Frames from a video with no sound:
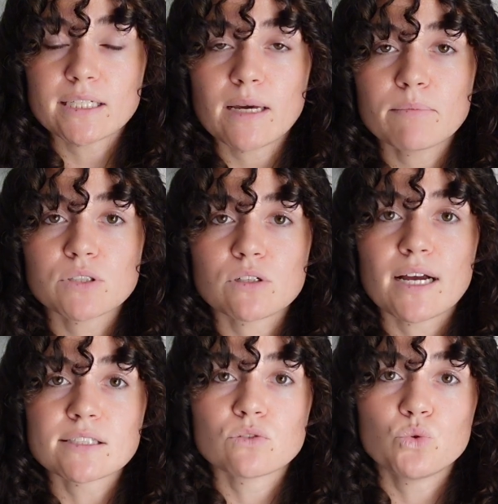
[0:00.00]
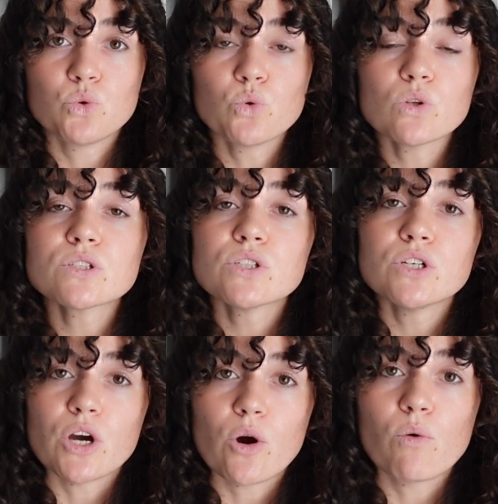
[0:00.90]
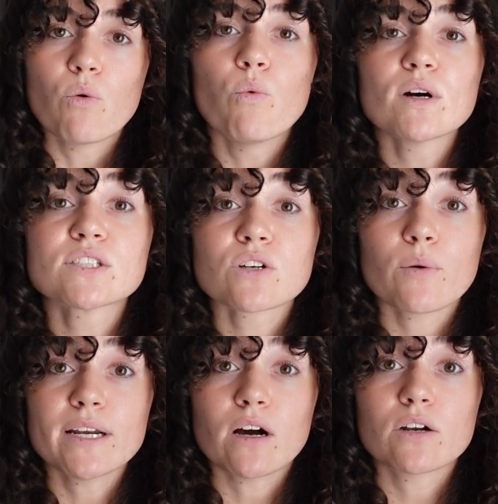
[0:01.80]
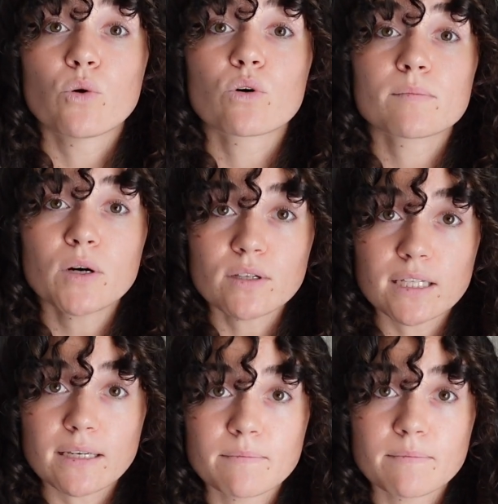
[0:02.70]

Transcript: temperature as a tool to know what's going on hormonally.